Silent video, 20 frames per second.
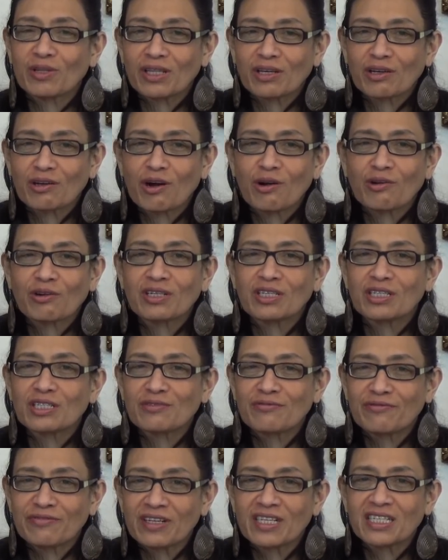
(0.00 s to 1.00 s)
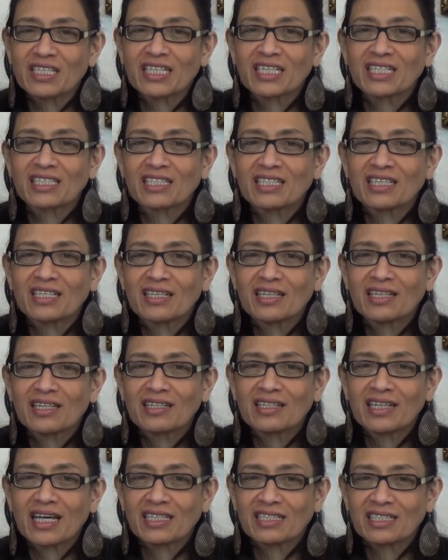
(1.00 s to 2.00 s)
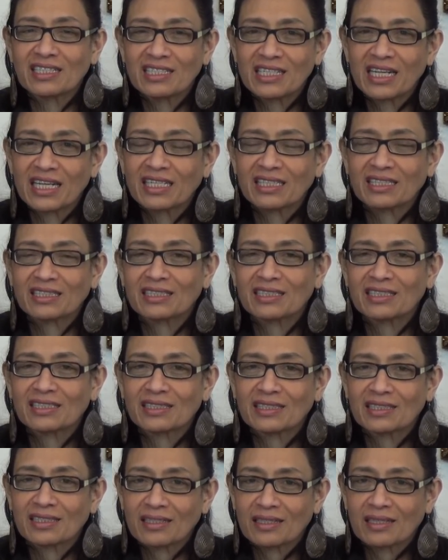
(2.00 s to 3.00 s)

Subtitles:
the coroner's verdict that states,